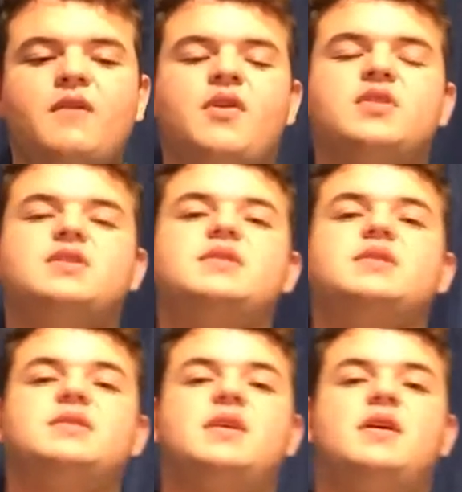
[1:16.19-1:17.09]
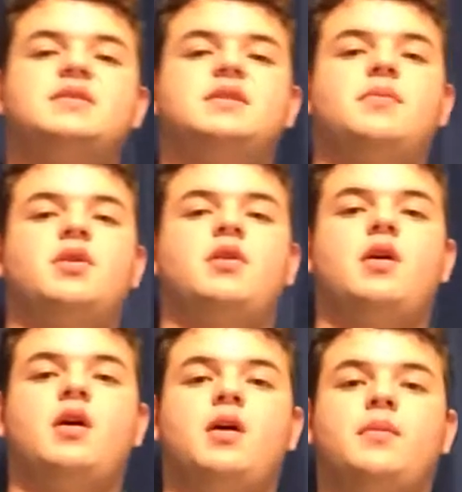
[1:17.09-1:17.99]
First, let's discuss some of
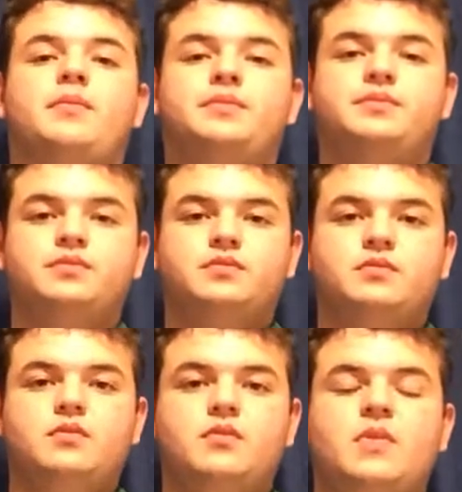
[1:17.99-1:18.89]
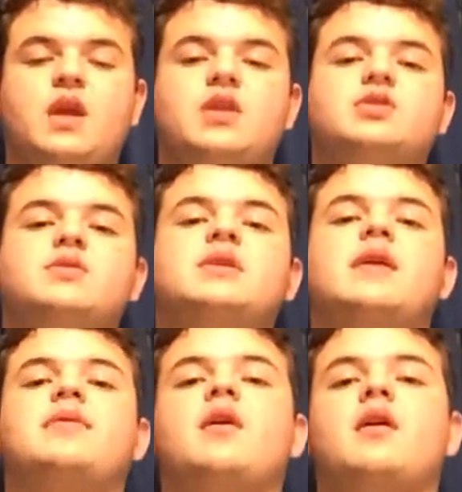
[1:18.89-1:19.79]
the issues
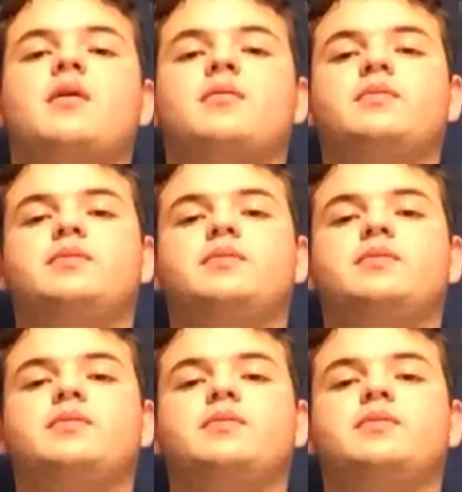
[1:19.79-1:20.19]
that the